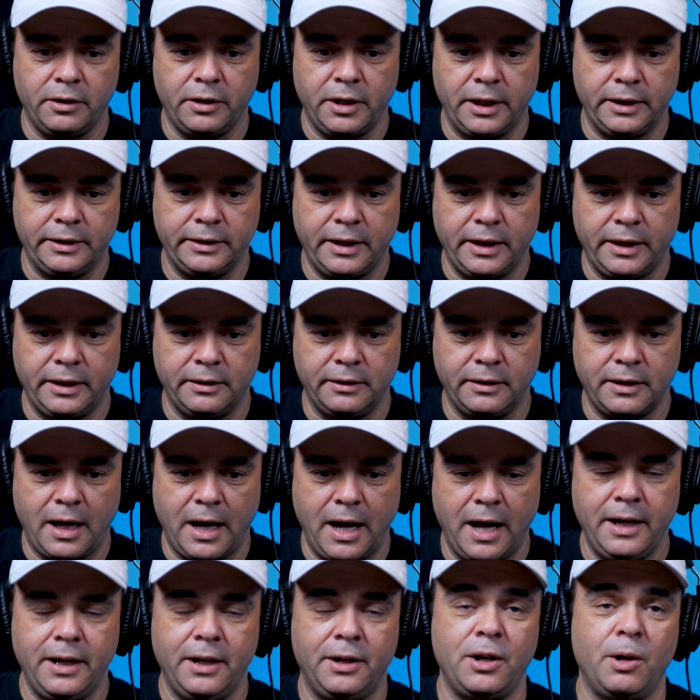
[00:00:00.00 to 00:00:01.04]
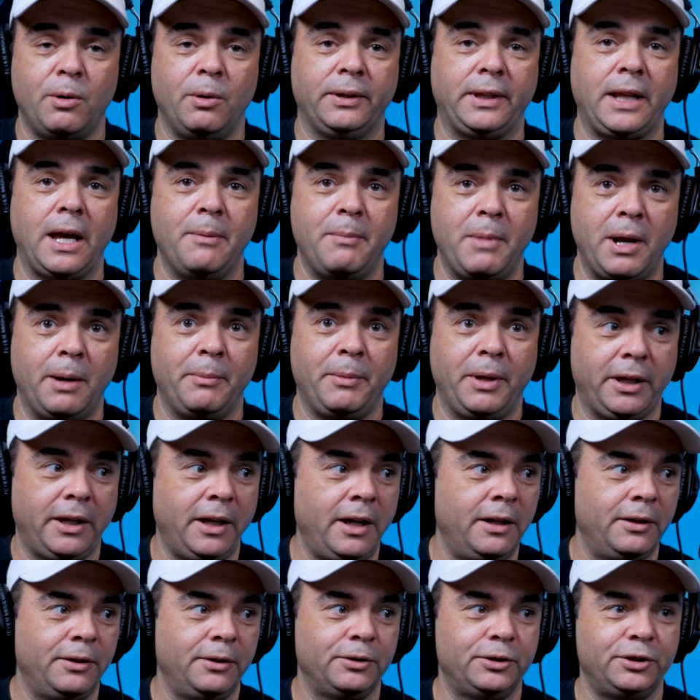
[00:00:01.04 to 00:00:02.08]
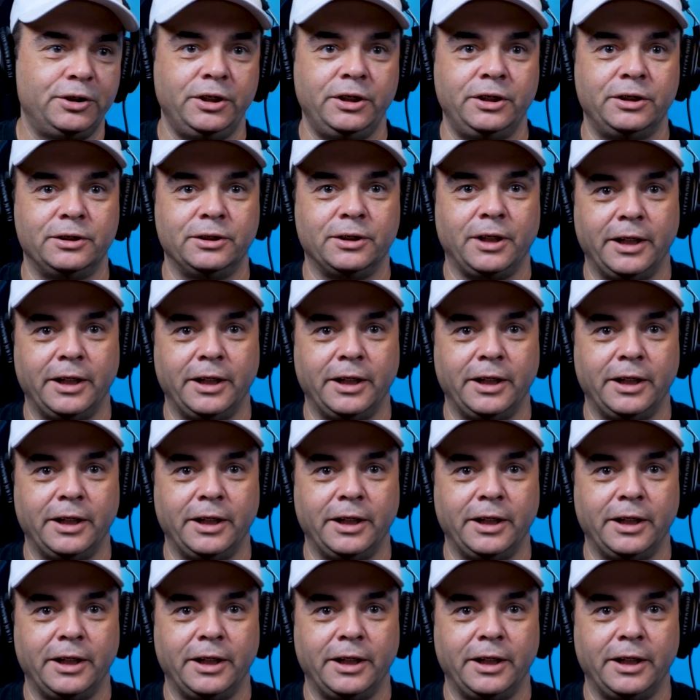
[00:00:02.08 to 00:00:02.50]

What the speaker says: And then I didn't know what that meant. I'm like, yeah, no shit.